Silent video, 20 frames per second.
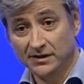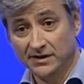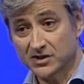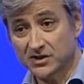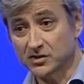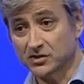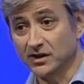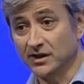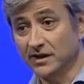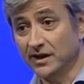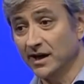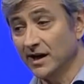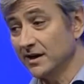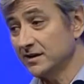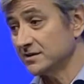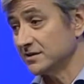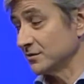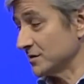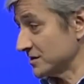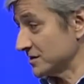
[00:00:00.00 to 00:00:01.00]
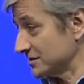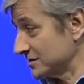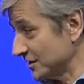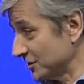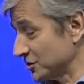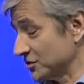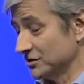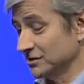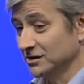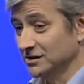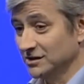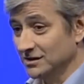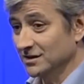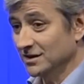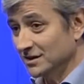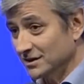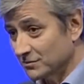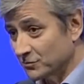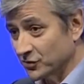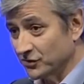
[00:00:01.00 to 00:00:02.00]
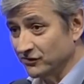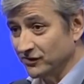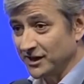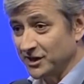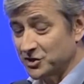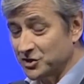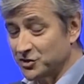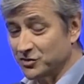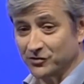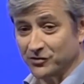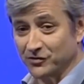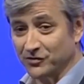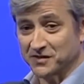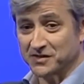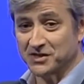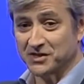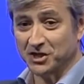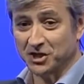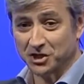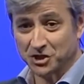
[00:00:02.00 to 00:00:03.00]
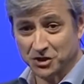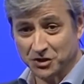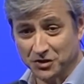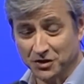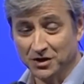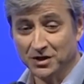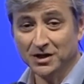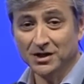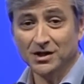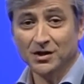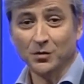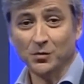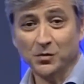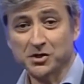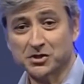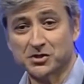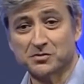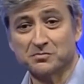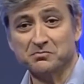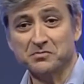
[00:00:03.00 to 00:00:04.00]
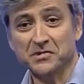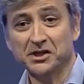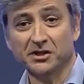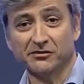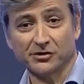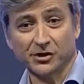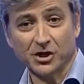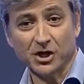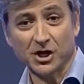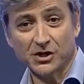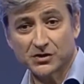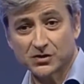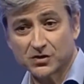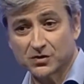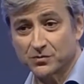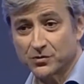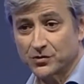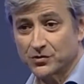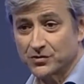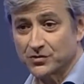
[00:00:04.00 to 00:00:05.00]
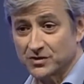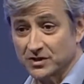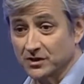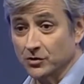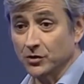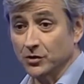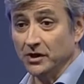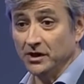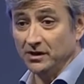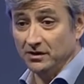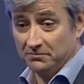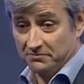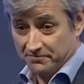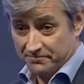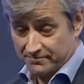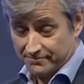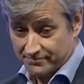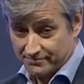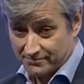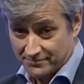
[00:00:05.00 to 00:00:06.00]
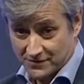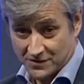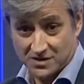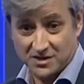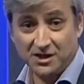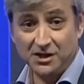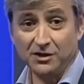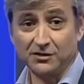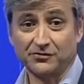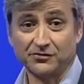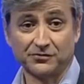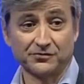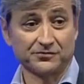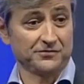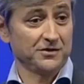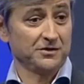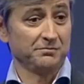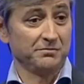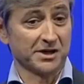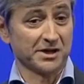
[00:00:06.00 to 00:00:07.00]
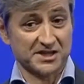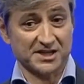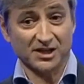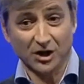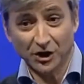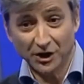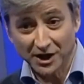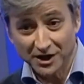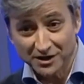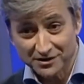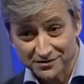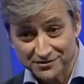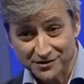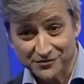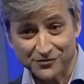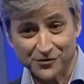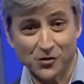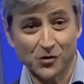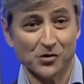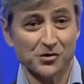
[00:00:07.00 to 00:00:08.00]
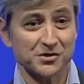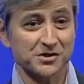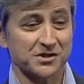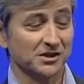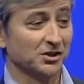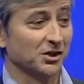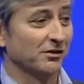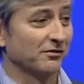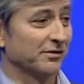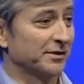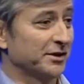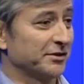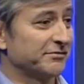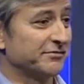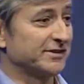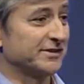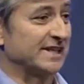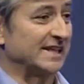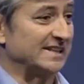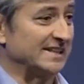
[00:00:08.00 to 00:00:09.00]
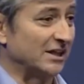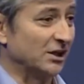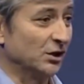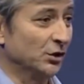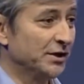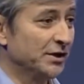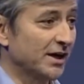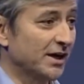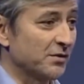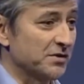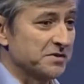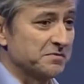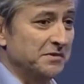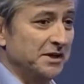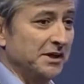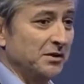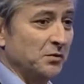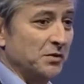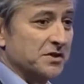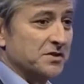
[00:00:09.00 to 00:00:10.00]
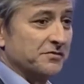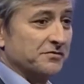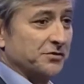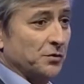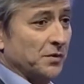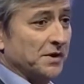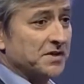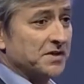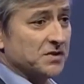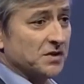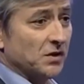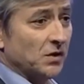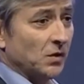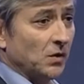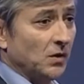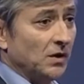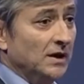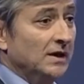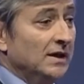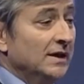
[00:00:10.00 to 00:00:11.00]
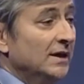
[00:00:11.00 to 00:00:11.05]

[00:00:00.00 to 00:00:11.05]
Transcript: Yesterday night, I was actually privileged to have a conversation with many of our customers, including the city of Barcelona, of course, and Governor of Catalonia I was meeting with a few weeks ago.